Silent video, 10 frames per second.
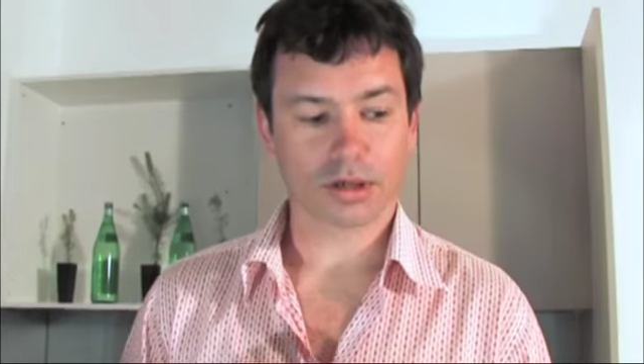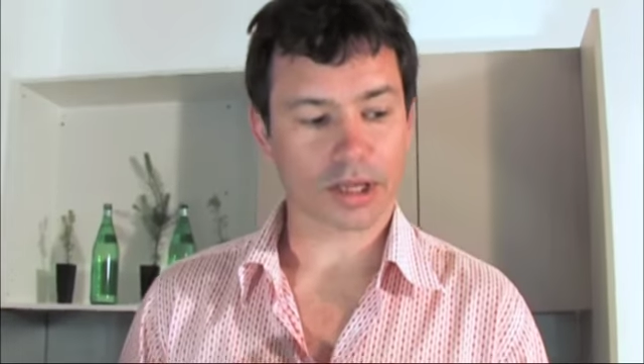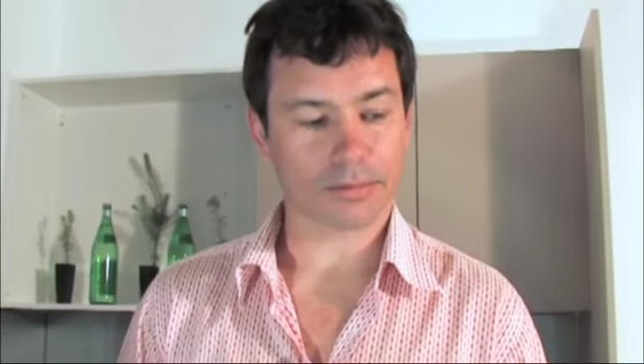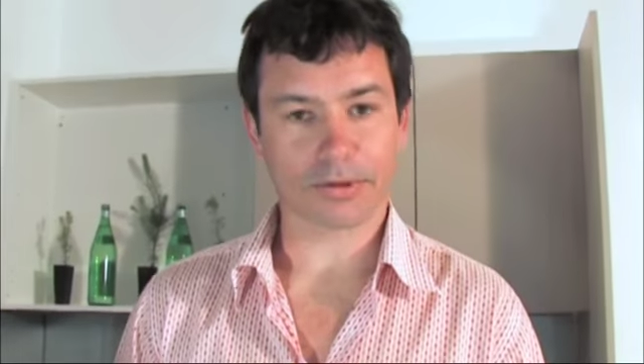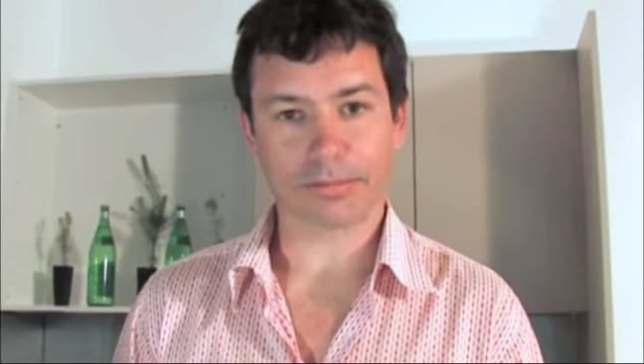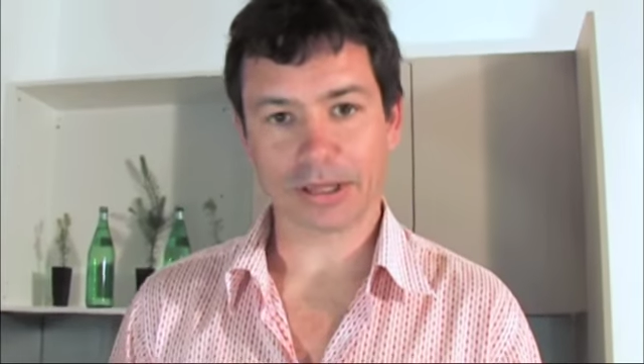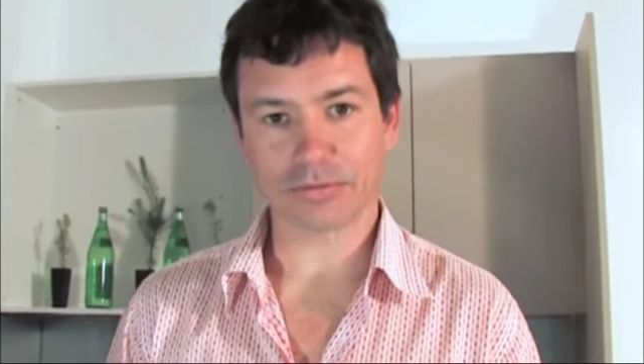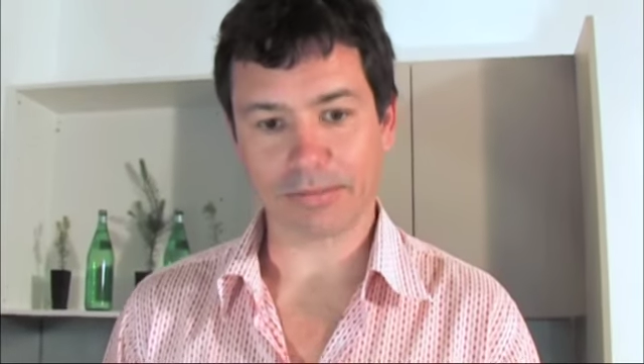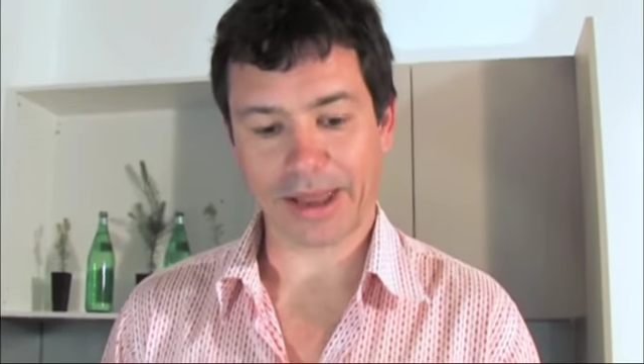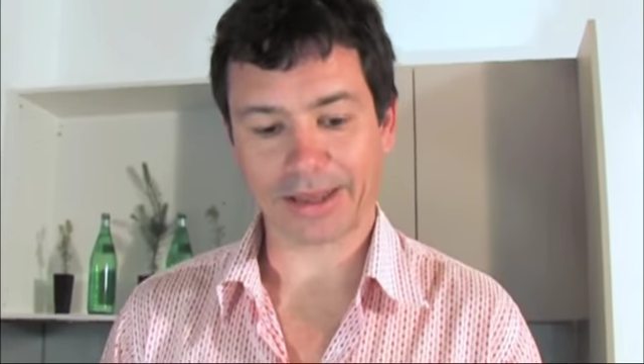Now the
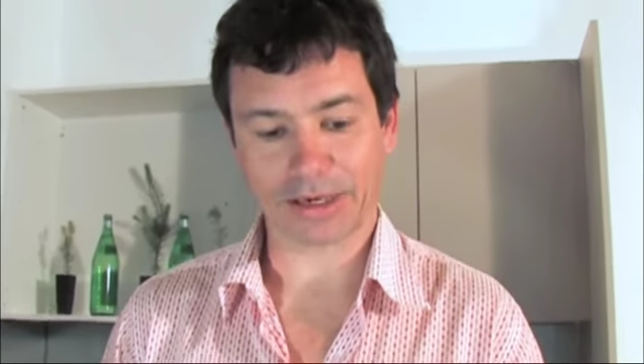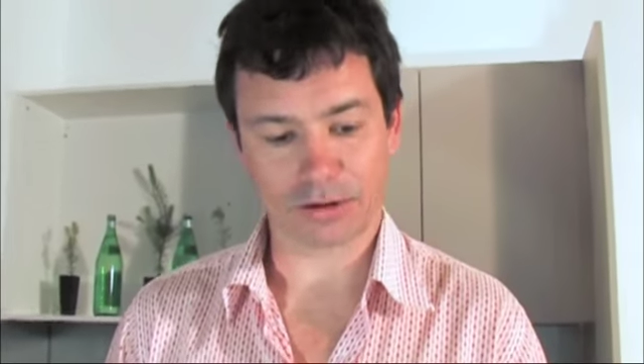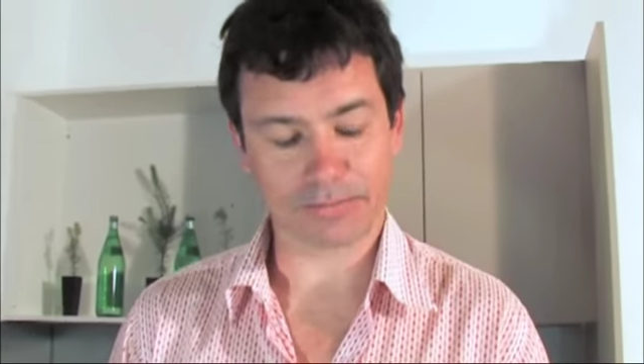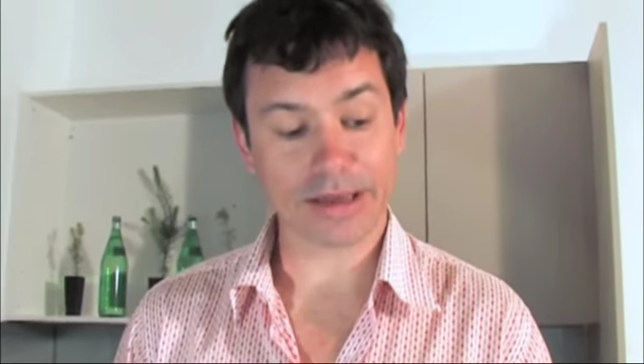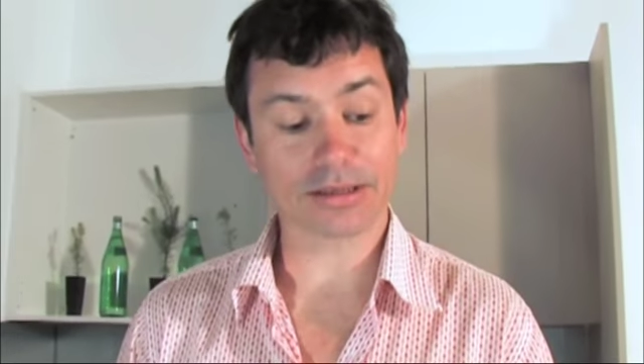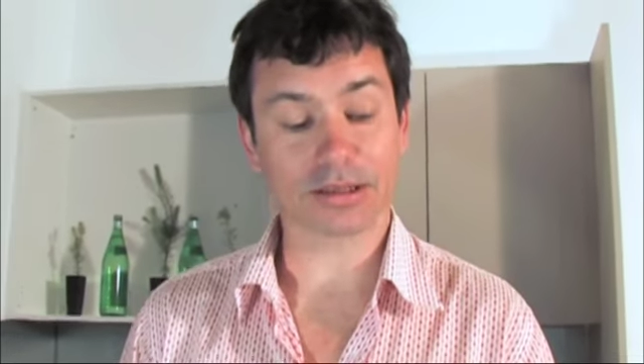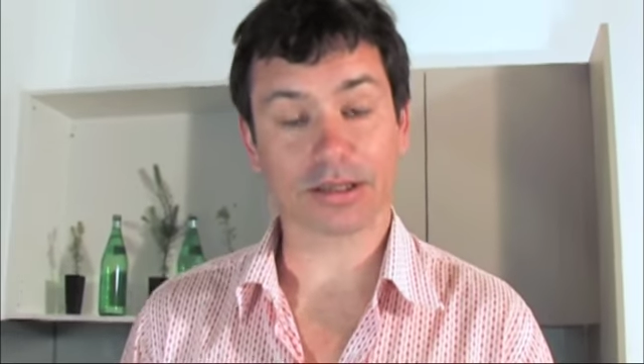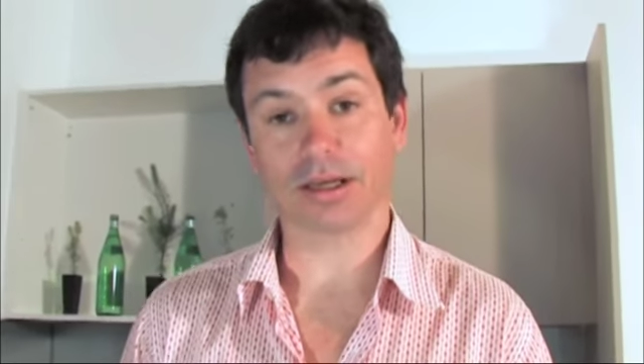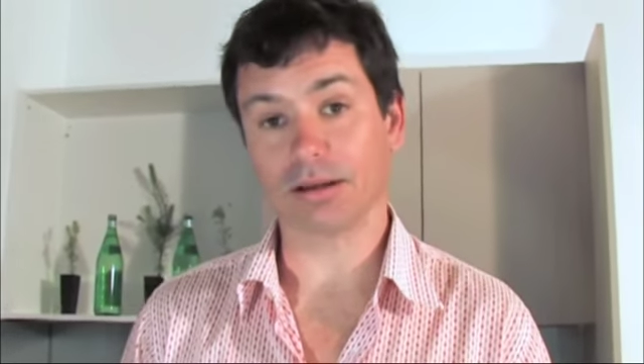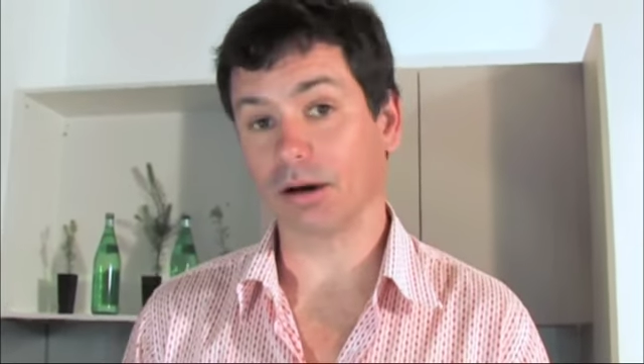pizza we're making here is
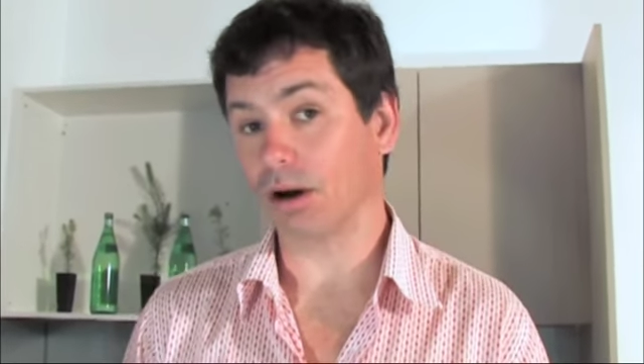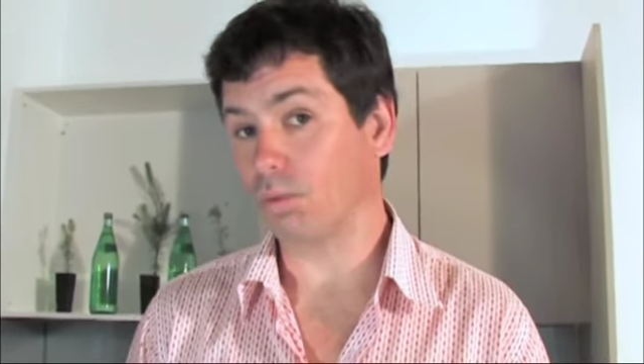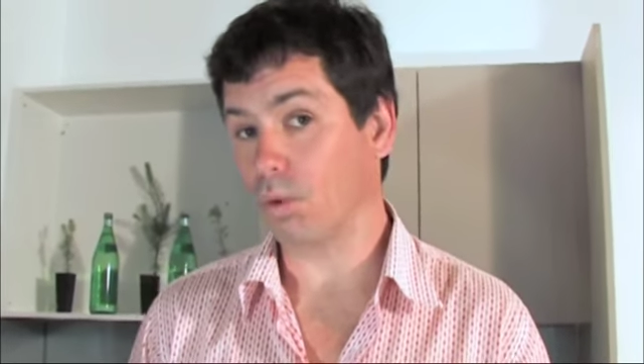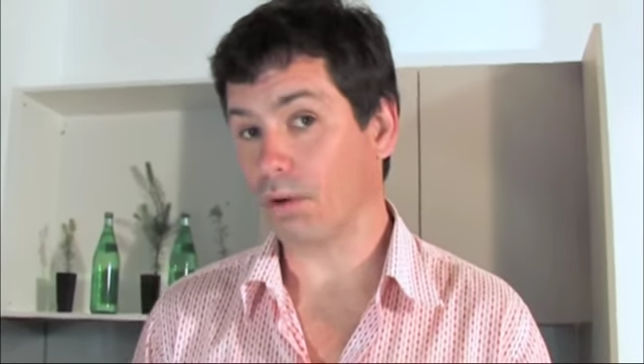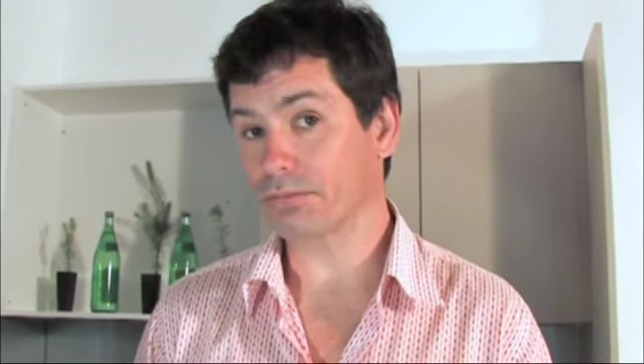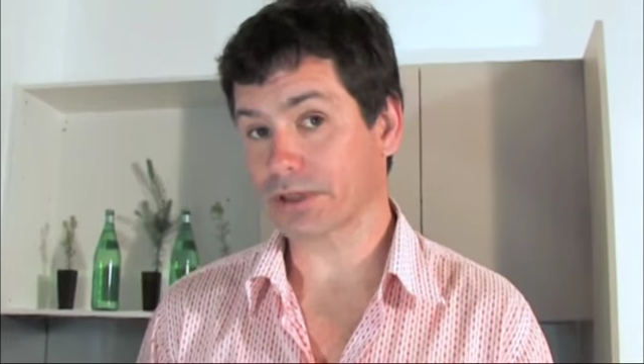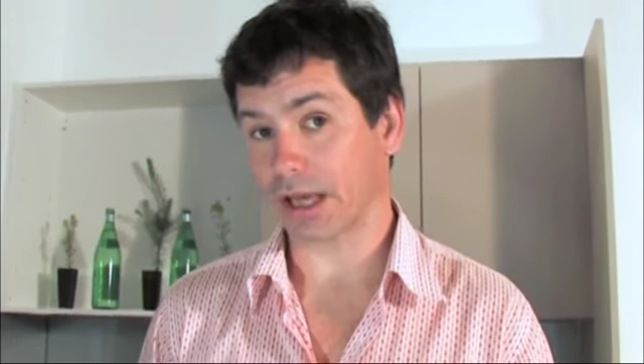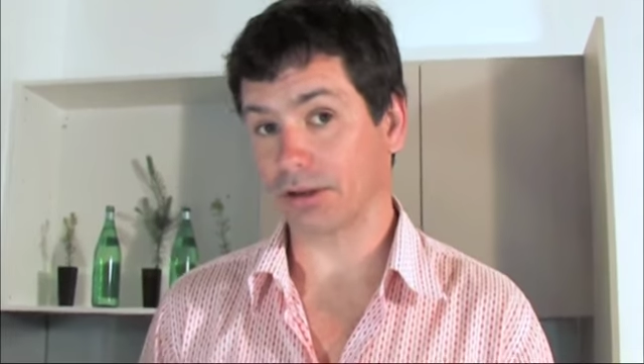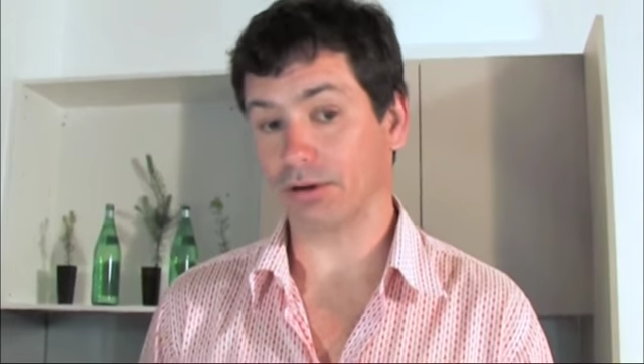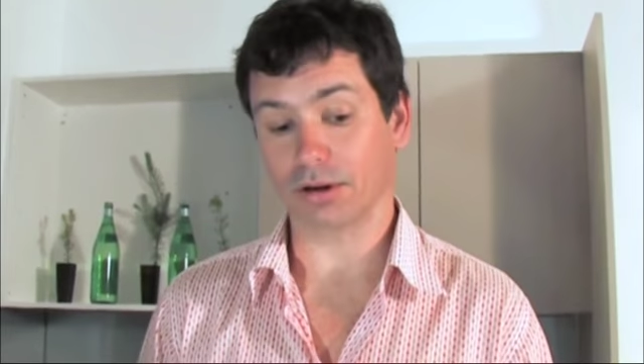basically a warm
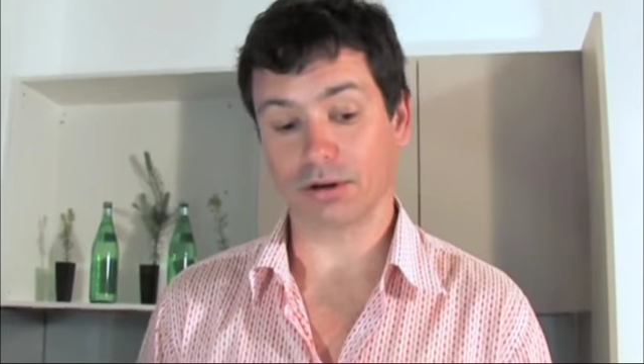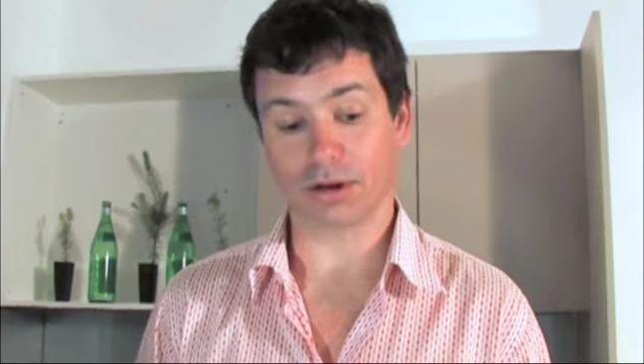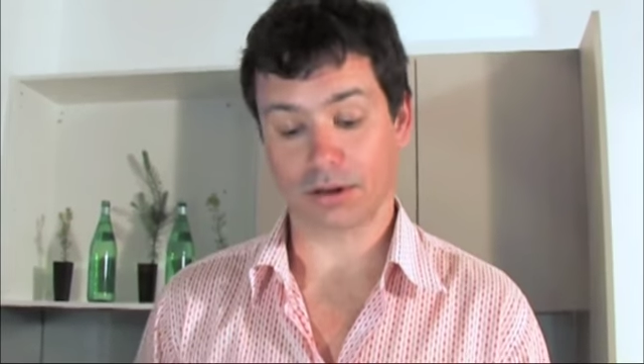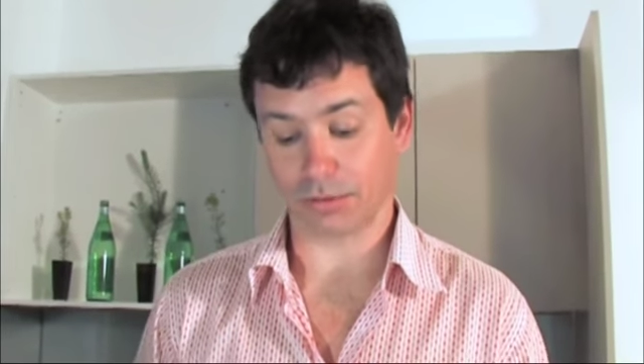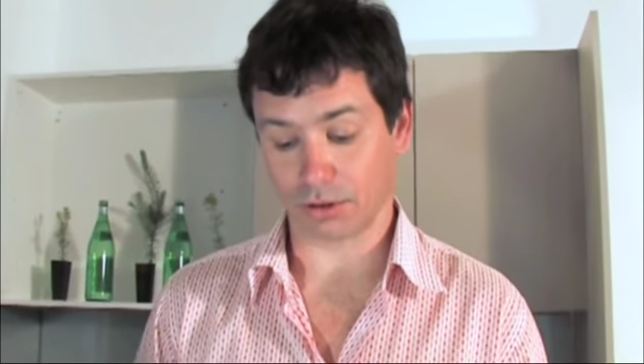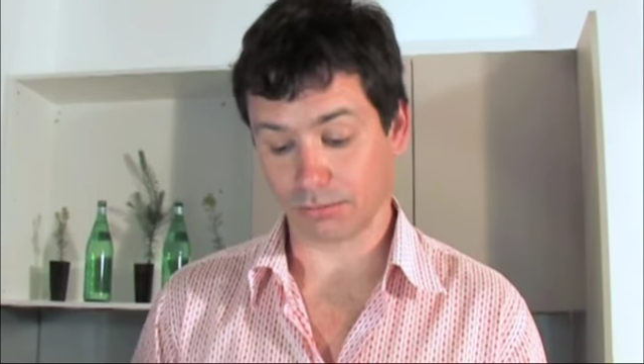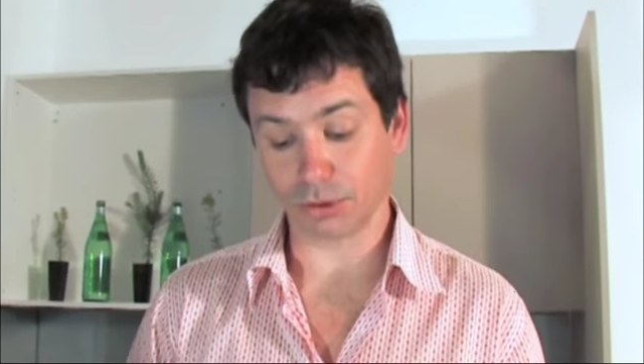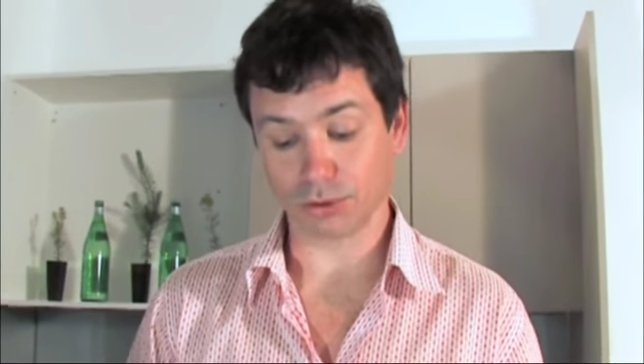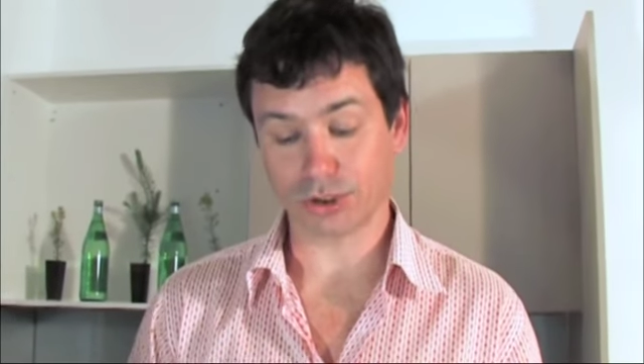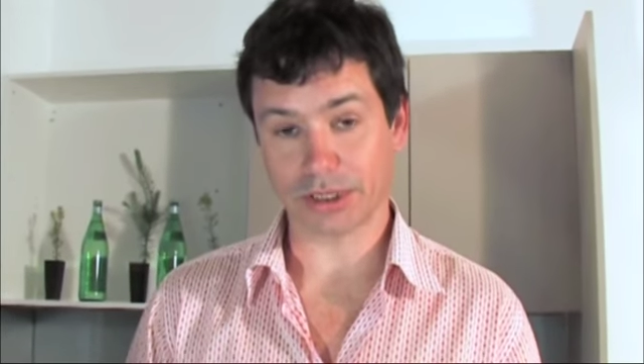salad on a
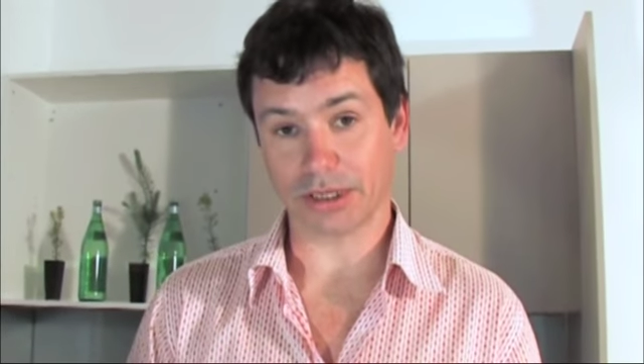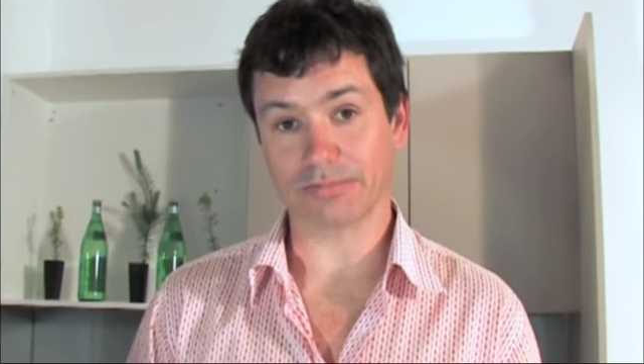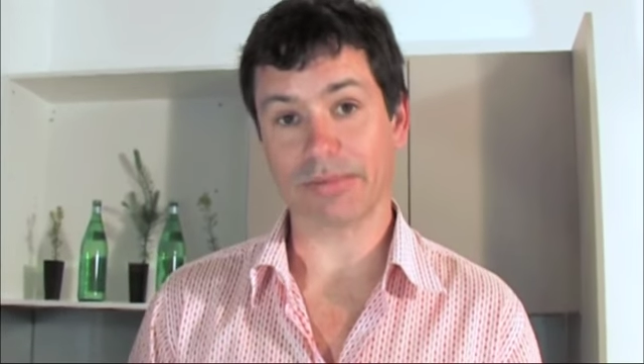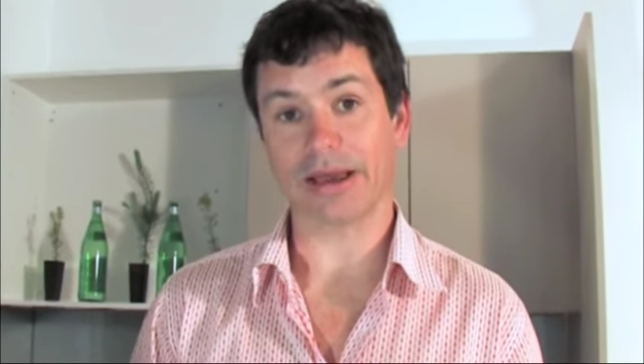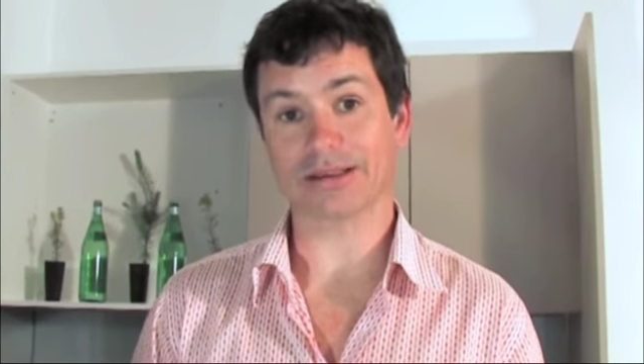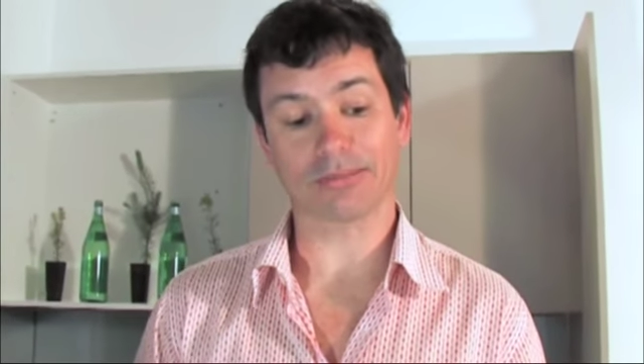blue cheese base,